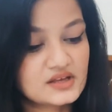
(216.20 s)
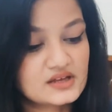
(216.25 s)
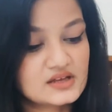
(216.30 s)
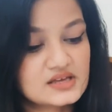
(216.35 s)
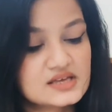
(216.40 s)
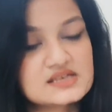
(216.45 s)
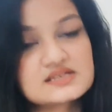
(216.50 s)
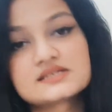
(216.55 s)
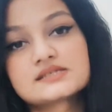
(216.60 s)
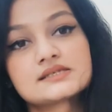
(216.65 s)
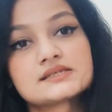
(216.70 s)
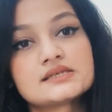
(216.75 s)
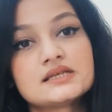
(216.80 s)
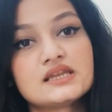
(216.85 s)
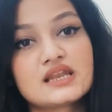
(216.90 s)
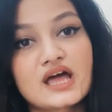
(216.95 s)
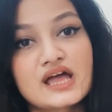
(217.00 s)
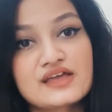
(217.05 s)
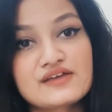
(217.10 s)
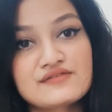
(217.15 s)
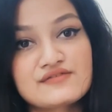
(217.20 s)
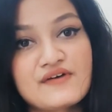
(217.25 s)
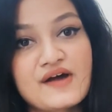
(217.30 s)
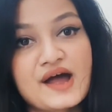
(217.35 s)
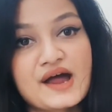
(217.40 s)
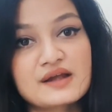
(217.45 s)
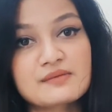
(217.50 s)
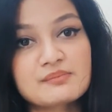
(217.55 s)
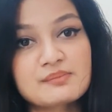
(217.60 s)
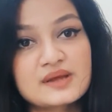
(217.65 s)
his life
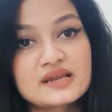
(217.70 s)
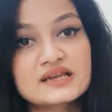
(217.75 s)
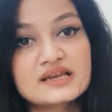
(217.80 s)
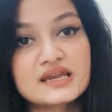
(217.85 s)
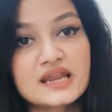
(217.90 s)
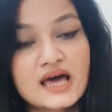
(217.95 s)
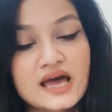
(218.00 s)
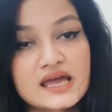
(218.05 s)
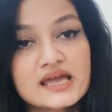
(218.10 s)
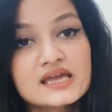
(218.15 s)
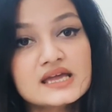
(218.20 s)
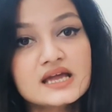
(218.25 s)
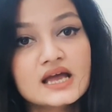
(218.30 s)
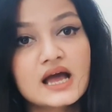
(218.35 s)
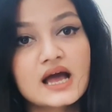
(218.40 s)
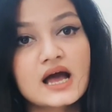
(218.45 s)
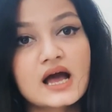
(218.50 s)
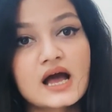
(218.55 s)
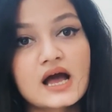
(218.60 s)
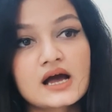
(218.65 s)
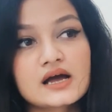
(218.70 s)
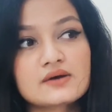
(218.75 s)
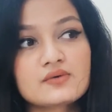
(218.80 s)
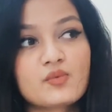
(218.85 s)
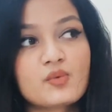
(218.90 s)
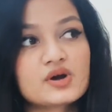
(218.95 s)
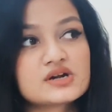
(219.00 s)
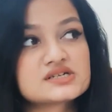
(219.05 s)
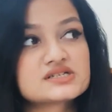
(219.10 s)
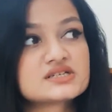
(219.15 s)
had been like,
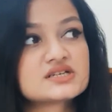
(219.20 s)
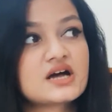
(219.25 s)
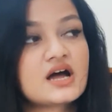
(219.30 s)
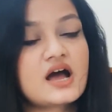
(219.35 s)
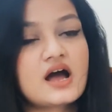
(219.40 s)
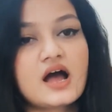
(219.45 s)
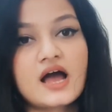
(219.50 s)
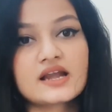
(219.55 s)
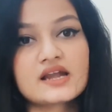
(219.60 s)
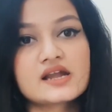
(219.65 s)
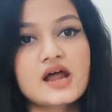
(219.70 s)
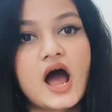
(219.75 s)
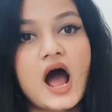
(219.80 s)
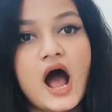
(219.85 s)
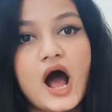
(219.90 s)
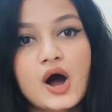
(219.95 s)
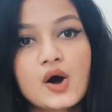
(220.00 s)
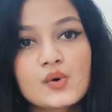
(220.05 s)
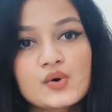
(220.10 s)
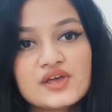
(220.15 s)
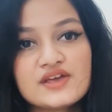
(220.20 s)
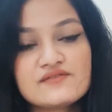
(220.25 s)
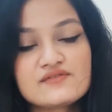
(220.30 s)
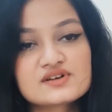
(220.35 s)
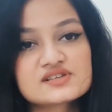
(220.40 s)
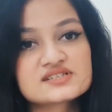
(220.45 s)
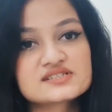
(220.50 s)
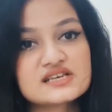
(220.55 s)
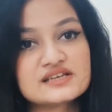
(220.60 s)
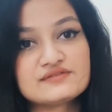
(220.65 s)
what and how he
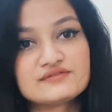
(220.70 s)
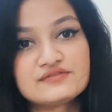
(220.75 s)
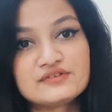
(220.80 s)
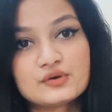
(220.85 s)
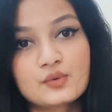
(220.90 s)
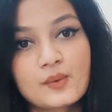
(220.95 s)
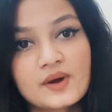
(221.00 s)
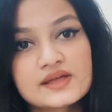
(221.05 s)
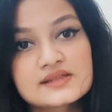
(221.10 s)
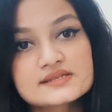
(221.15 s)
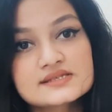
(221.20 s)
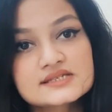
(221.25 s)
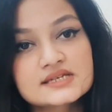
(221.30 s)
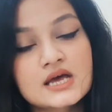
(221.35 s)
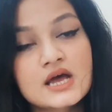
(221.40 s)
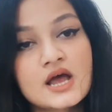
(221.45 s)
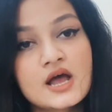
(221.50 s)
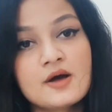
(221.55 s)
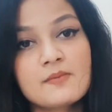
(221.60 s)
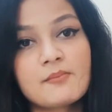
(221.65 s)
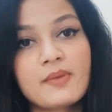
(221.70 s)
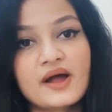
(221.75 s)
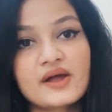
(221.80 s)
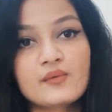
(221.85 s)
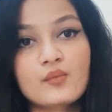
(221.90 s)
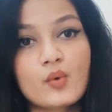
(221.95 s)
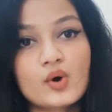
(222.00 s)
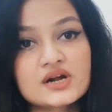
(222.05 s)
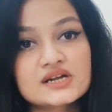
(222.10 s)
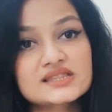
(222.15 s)
was influenced, by
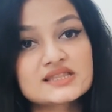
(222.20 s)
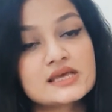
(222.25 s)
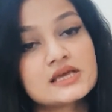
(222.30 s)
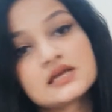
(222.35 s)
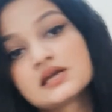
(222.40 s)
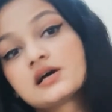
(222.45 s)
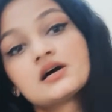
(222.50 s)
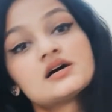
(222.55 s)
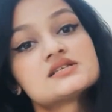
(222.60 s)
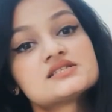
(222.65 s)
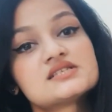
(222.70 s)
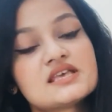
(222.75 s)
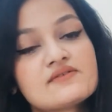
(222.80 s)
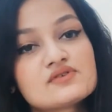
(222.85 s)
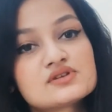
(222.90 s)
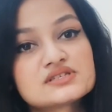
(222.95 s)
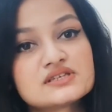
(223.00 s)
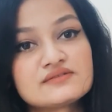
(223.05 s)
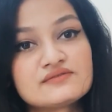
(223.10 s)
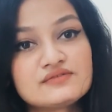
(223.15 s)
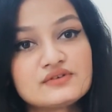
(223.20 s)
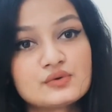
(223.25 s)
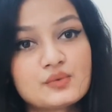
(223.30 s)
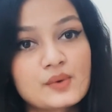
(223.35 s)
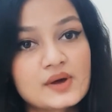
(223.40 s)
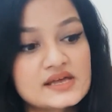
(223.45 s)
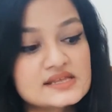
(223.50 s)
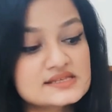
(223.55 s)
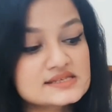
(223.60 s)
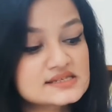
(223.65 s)
what thinkers he was
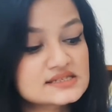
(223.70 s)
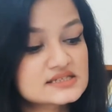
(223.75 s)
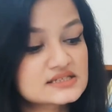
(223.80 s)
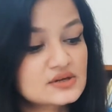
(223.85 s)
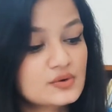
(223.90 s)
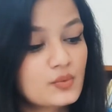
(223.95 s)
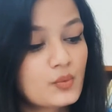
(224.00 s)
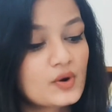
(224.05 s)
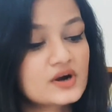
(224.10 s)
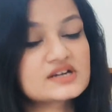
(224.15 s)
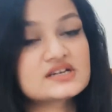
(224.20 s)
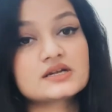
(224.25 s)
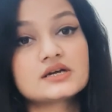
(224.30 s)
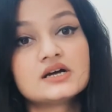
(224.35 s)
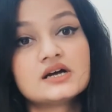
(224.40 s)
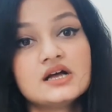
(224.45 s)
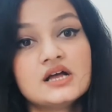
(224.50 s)
influenced, what